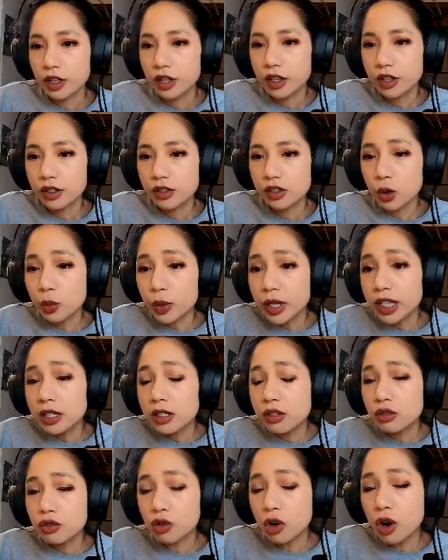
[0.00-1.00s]
So we can
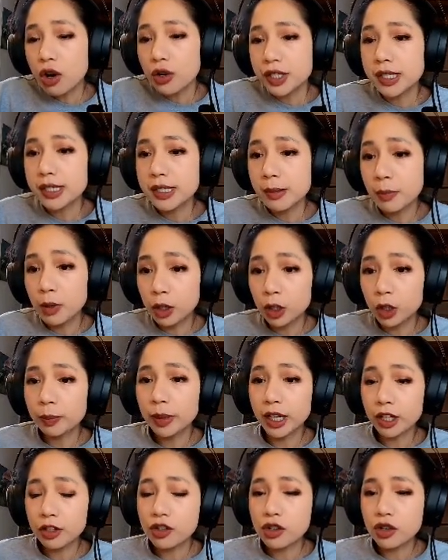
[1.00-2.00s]
draw similar
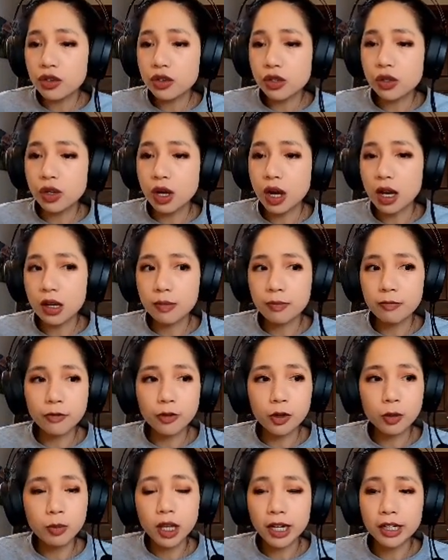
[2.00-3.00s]
pictures for
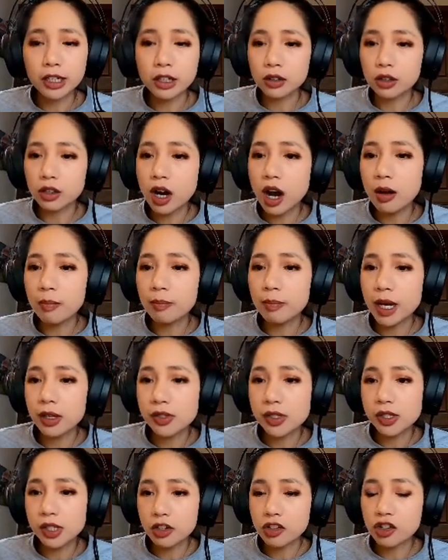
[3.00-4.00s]
molecular compounds
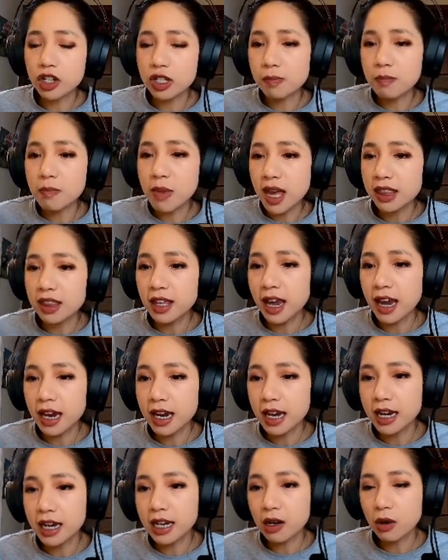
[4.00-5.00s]
such as
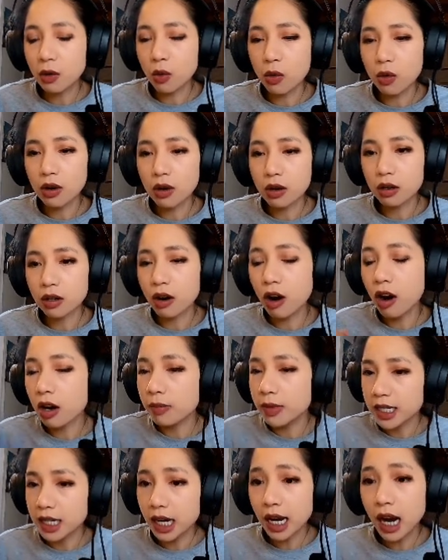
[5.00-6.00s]
methane or carbon
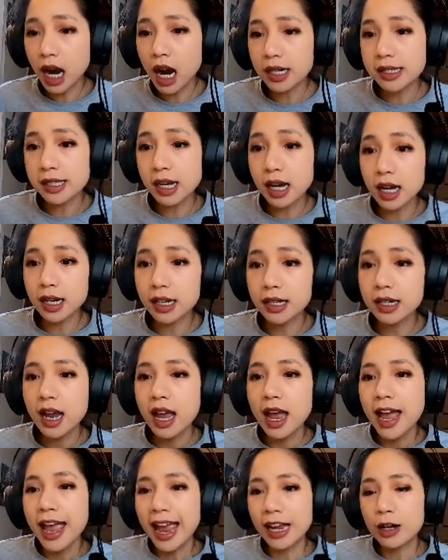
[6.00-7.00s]
dioxide,
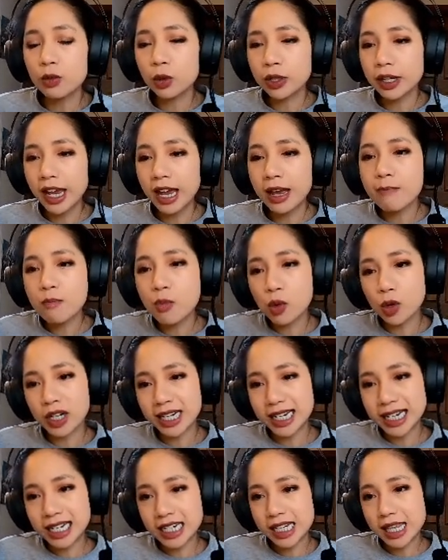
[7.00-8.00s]
and we'll get more
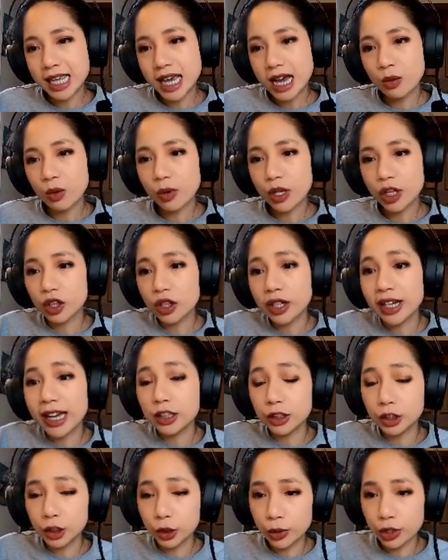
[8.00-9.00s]
into that when we look at
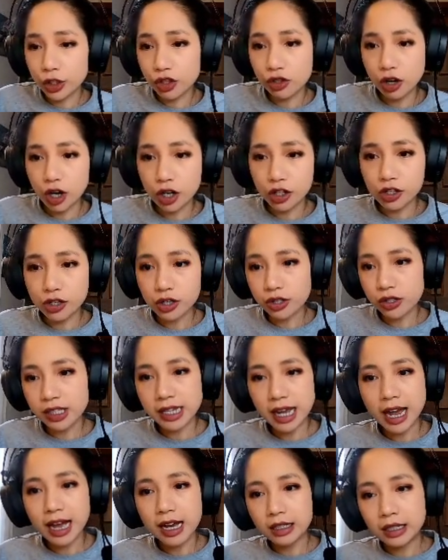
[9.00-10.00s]
Lewis structures
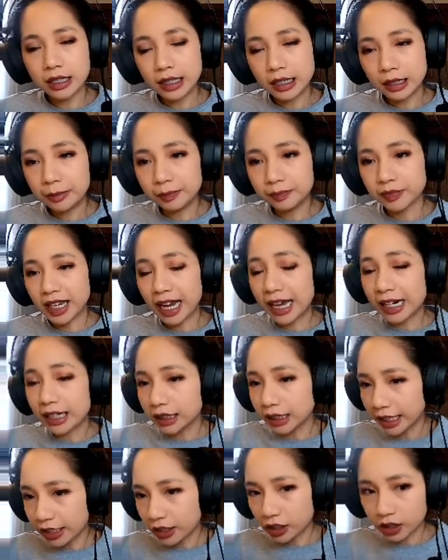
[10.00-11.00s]
at a
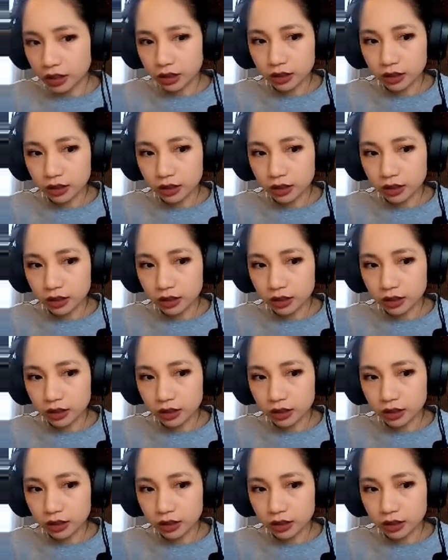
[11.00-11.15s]
later